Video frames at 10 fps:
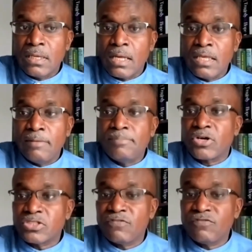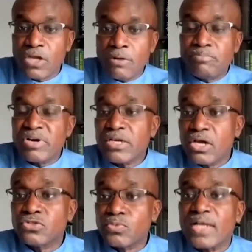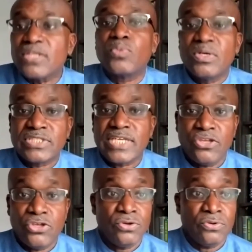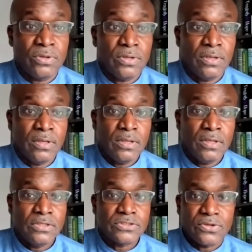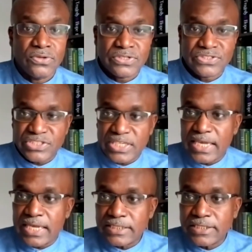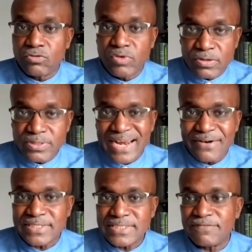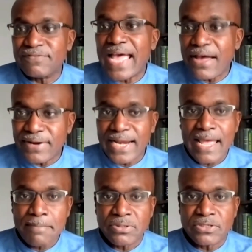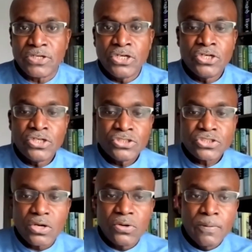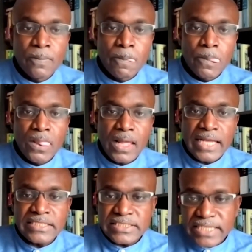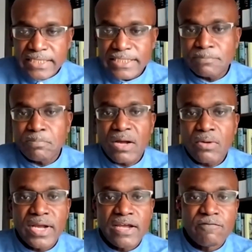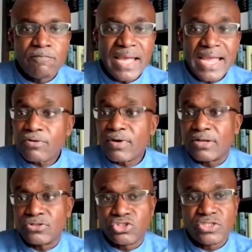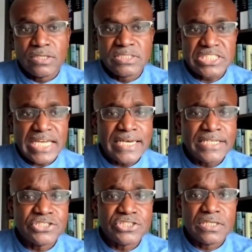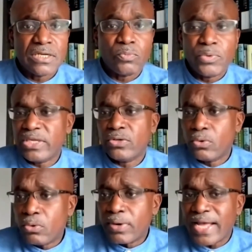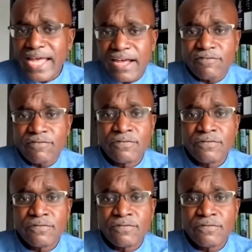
Because if you don't bring those ones, we'll take you. So you could see the real narrative, how it happened. So I say this by way of background to the challenge that we all have